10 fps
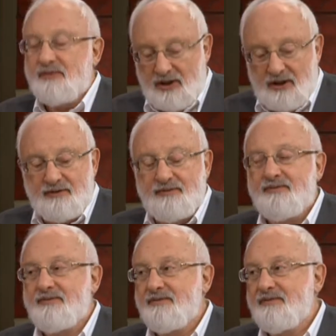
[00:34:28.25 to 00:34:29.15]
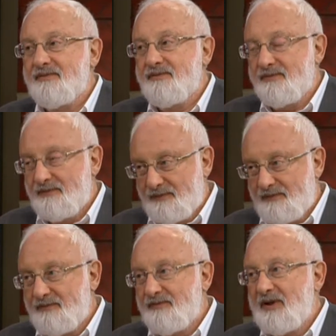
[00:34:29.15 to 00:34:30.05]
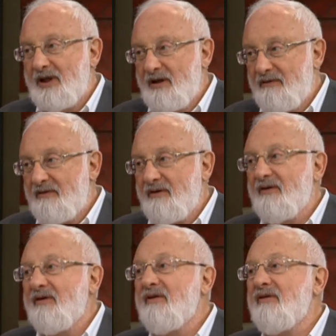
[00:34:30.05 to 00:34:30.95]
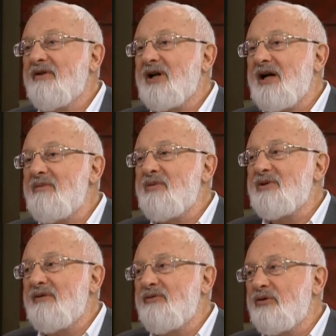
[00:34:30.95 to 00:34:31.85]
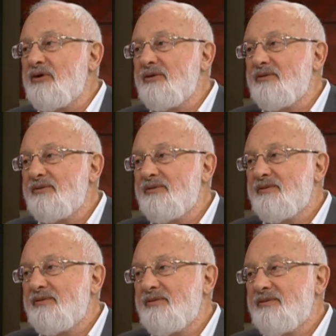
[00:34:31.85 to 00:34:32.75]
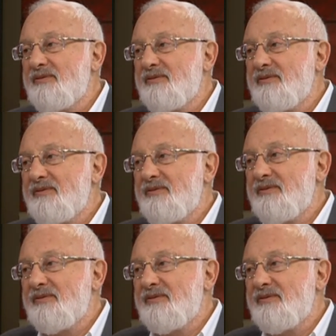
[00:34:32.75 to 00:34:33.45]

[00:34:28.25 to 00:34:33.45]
Din, so judgment is what I demand from the other. This is very clear to me.